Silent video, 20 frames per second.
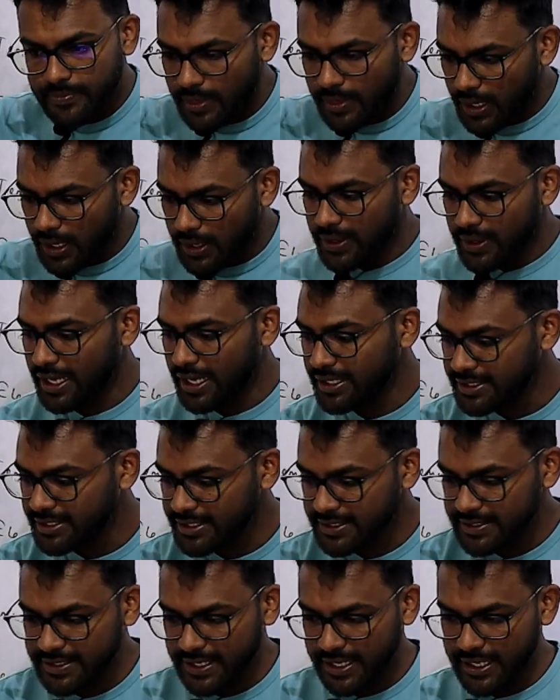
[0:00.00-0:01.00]
You can't just
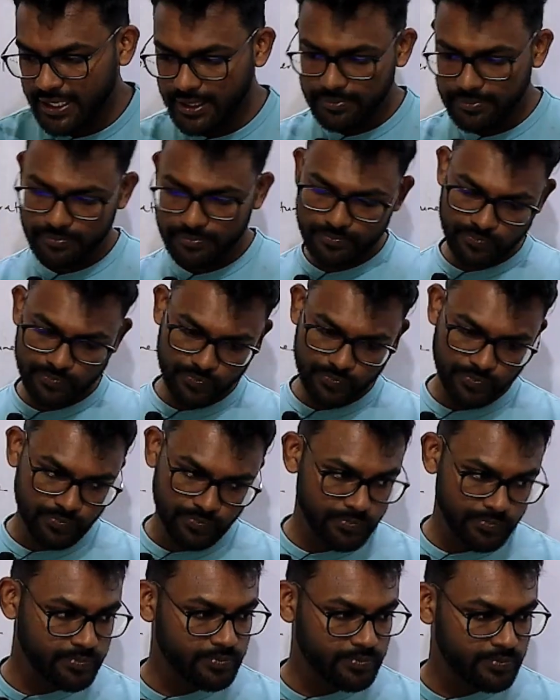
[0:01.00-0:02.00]
say
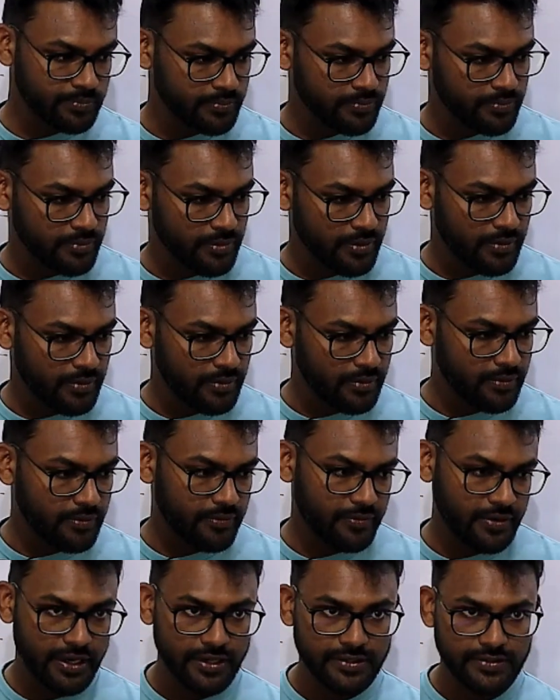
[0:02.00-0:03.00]

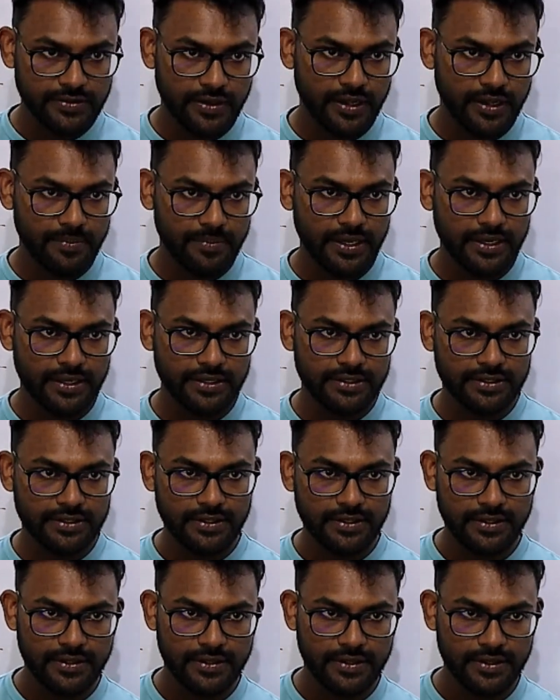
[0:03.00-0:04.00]
5 square meters,
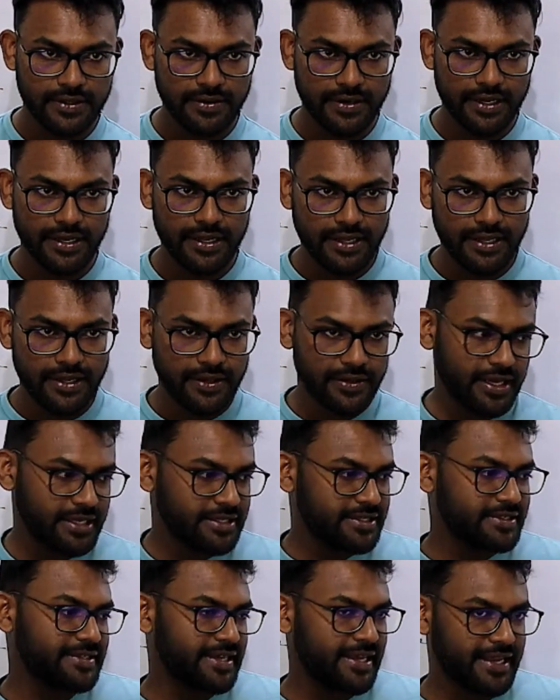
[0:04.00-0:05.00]
right? You can
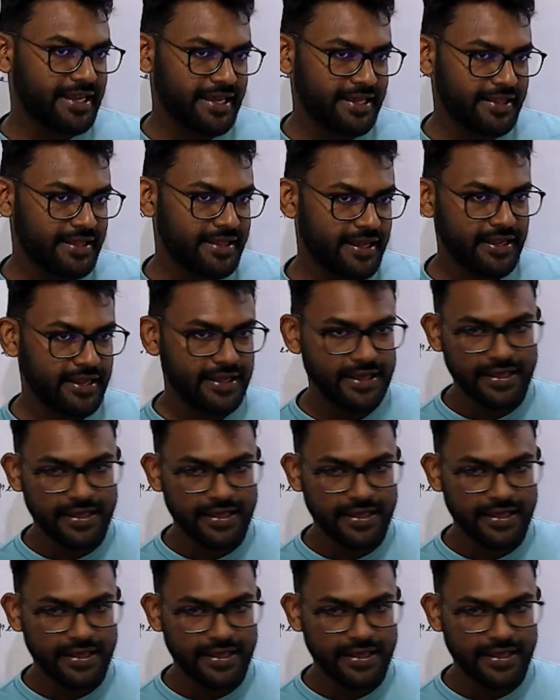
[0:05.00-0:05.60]
just say like that.